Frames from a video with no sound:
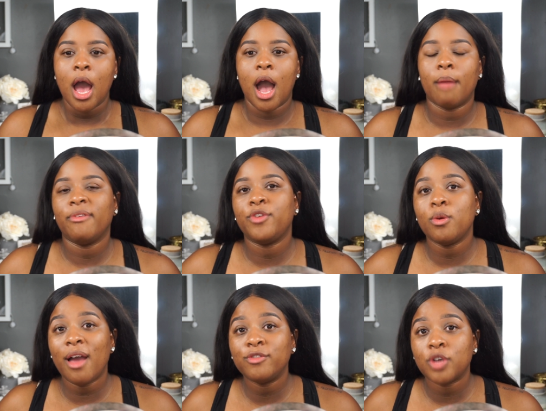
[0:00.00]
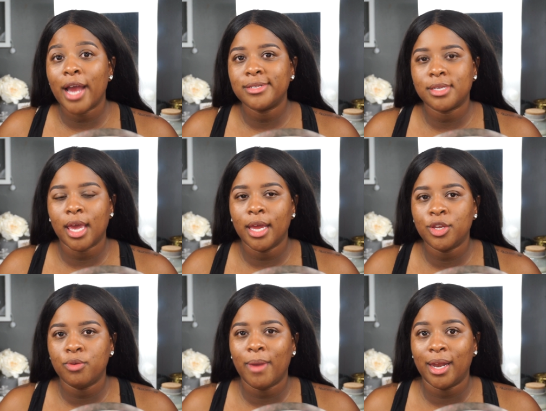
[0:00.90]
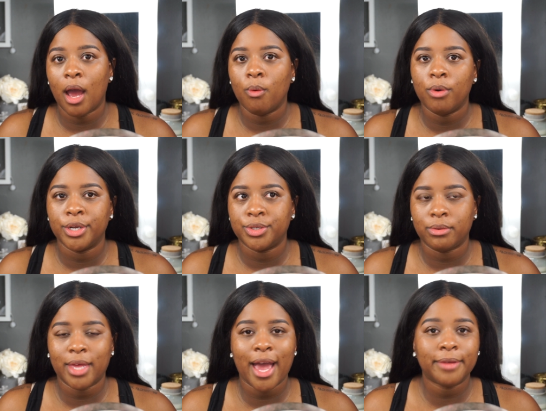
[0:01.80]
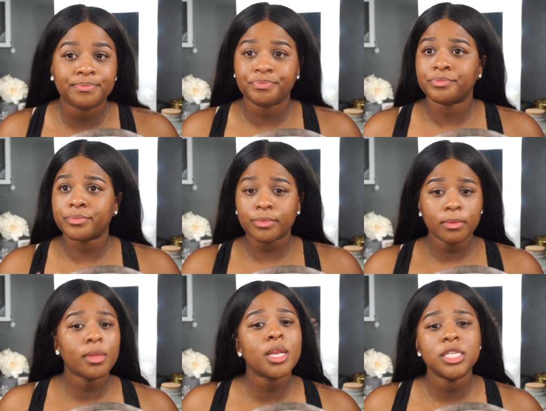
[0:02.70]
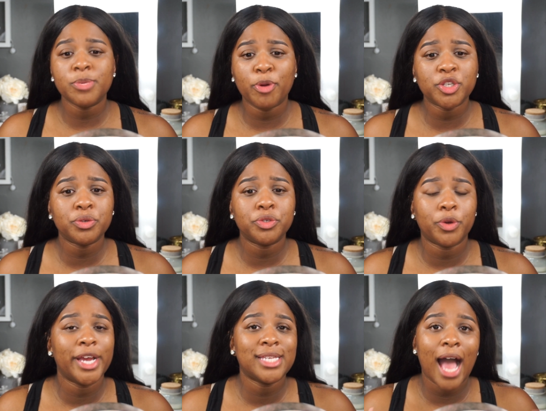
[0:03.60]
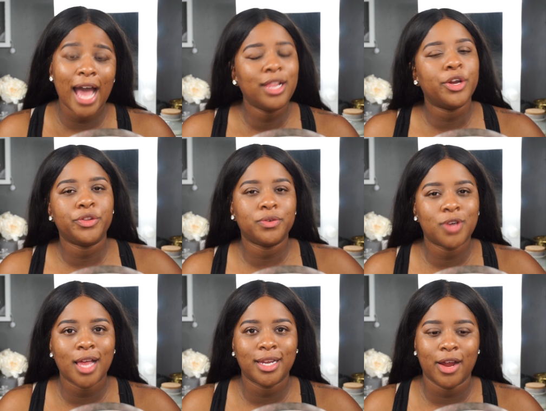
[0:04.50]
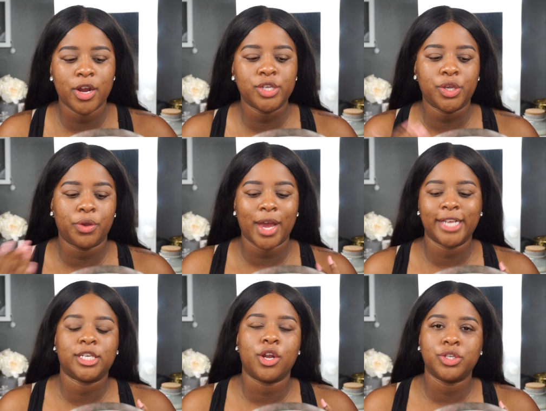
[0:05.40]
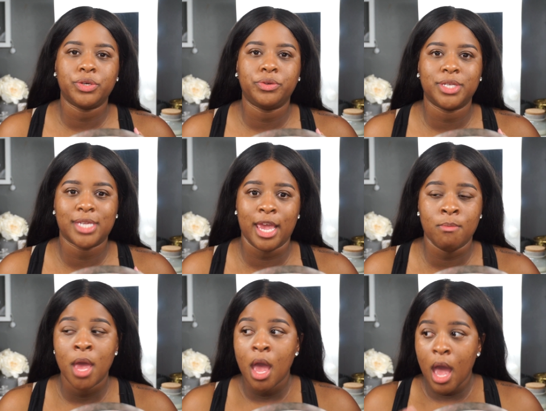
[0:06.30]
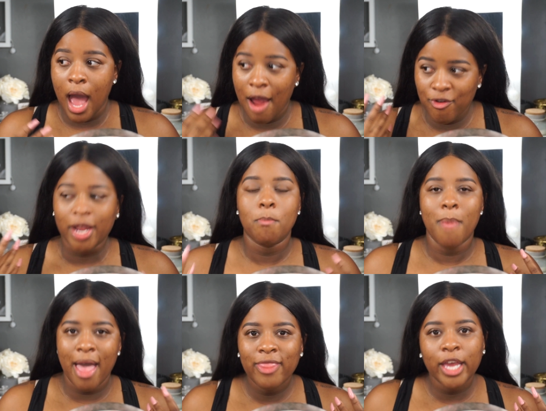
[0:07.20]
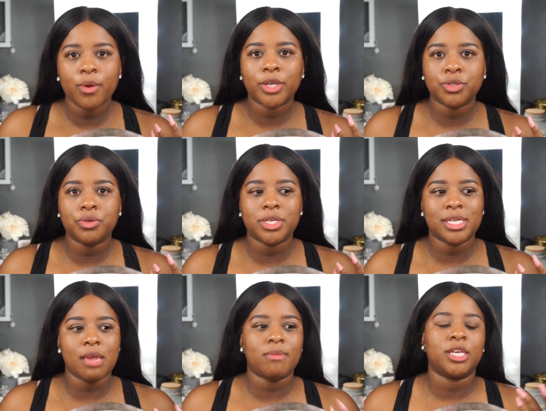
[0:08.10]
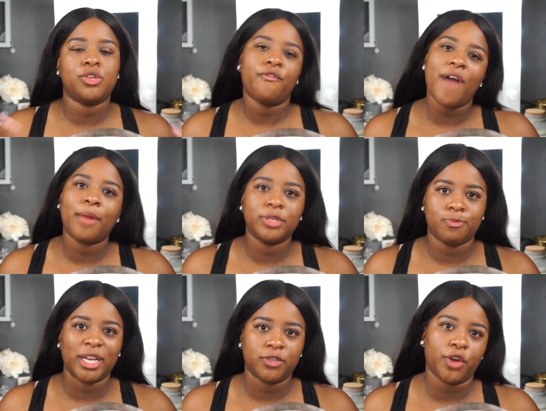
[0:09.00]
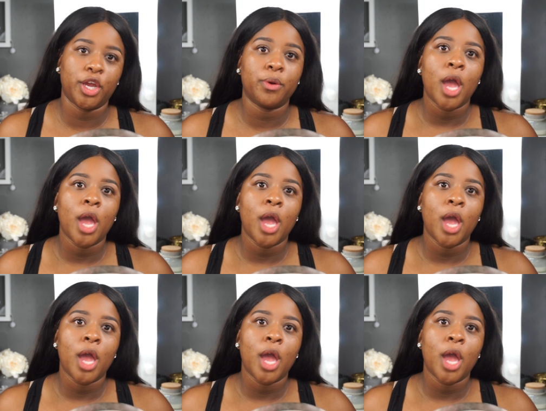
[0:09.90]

If you have dry skin, you may not want to do that. It's personal choice. I learned through trial and error, so you guys can also do the same. I recommend that you also do the same because you find what's best for you.